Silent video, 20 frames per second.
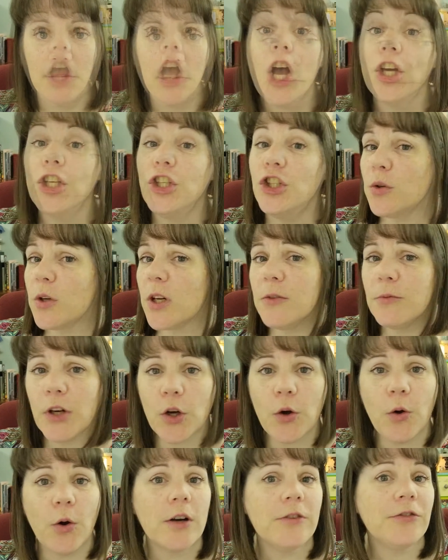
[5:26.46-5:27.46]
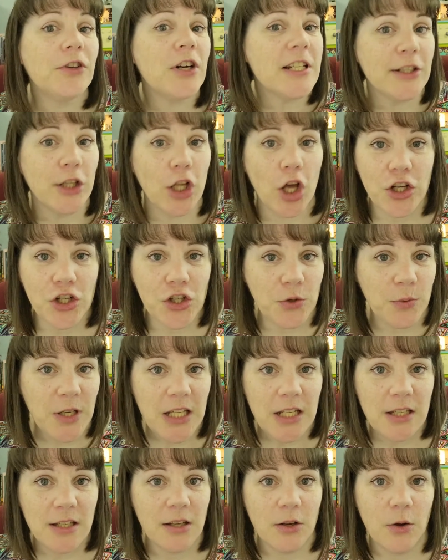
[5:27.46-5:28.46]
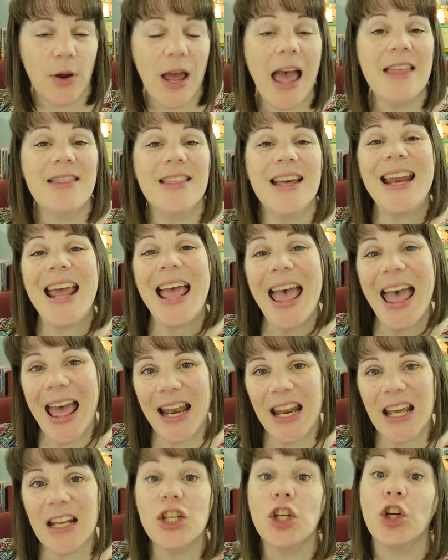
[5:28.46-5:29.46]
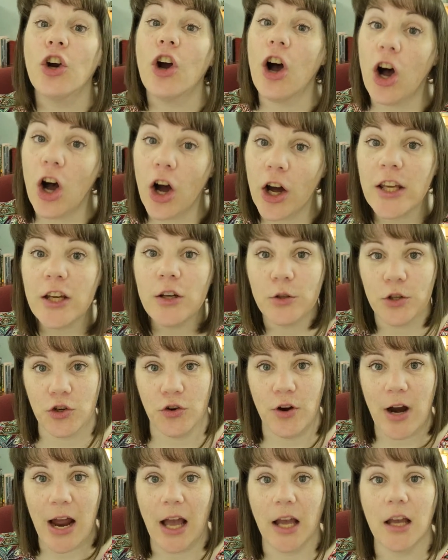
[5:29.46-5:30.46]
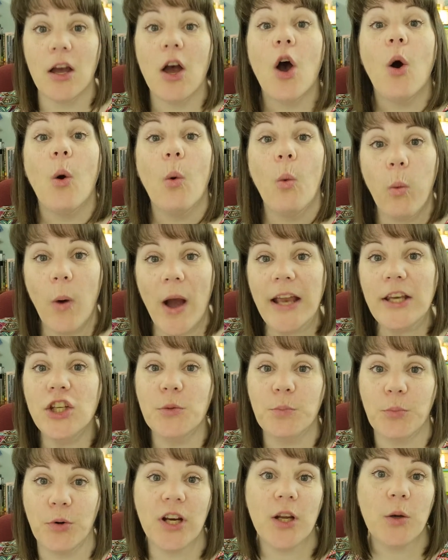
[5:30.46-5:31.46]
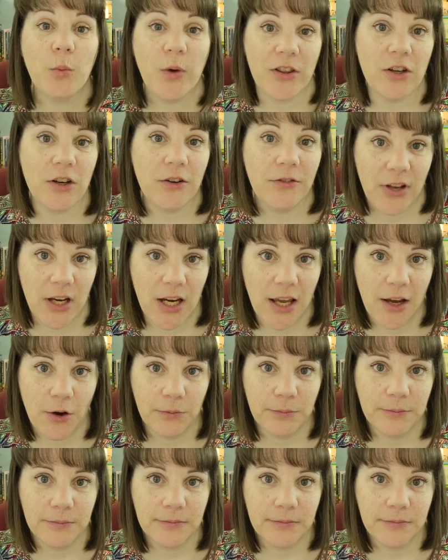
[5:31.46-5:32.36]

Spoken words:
You can record for as long as you need to and then edit your audio track when you put it with your video.